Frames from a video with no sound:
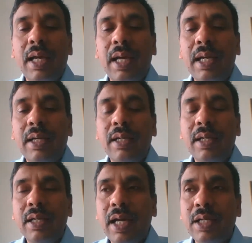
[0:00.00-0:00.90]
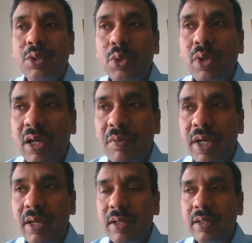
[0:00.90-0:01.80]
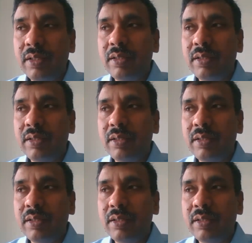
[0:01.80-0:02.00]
And as you are aware,